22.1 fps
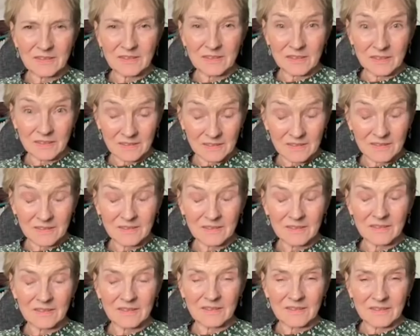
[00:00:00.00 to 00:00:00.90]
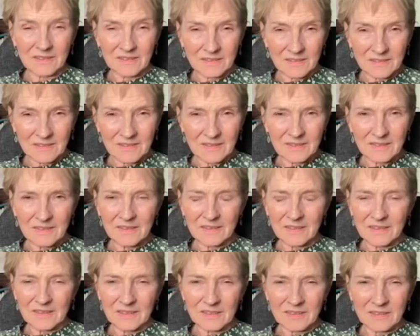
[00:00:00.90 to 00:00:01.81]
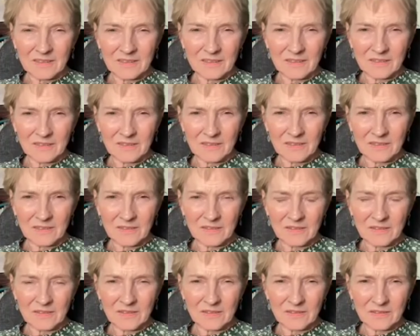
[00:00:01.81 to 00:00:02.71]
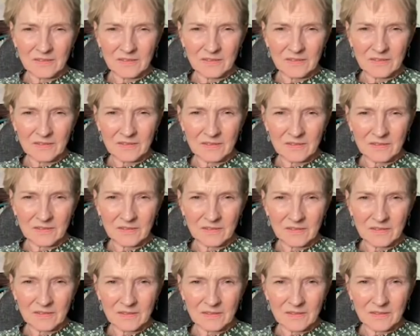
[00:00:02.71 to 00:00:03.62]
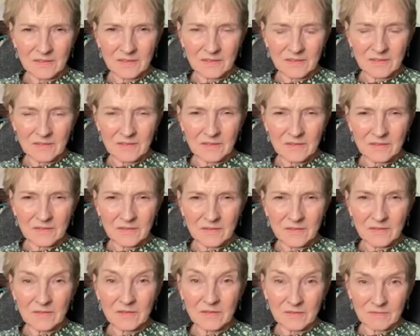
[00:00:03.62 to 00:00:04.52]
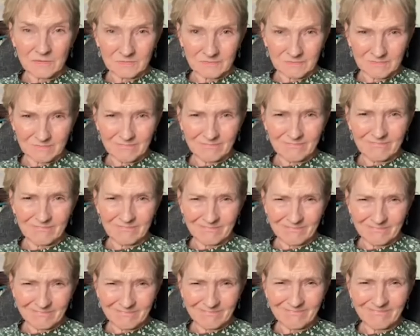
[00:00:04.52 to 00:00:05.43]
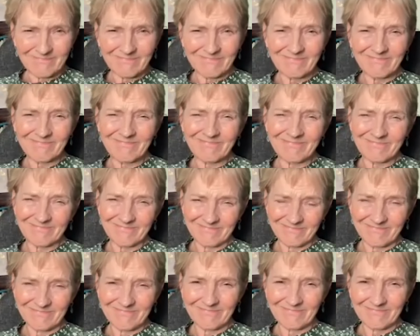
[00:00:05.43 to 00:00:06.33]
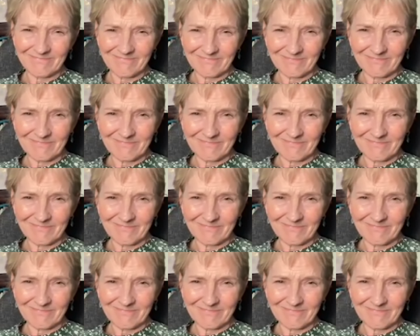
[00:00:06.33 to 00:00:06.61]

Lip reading: (not speaking)